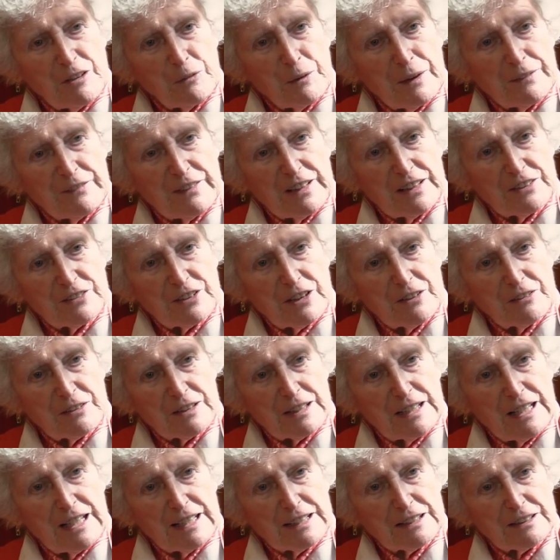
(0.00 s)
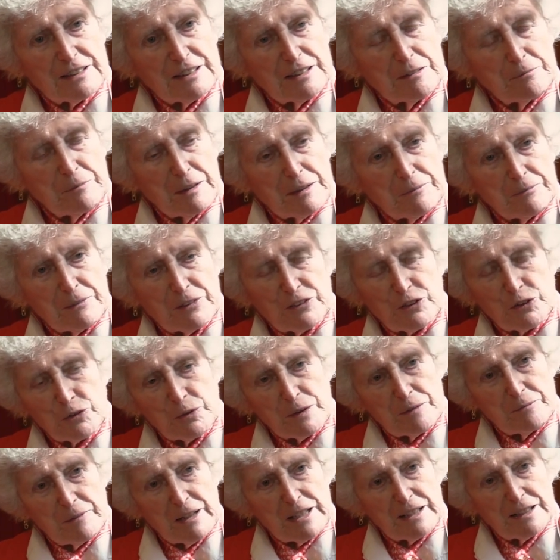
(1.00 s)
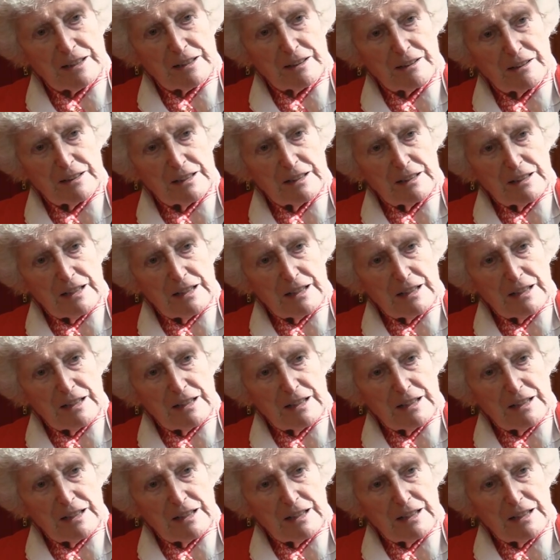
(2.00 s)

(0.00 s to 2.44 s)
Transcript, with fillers: when they don't like the amendments we make.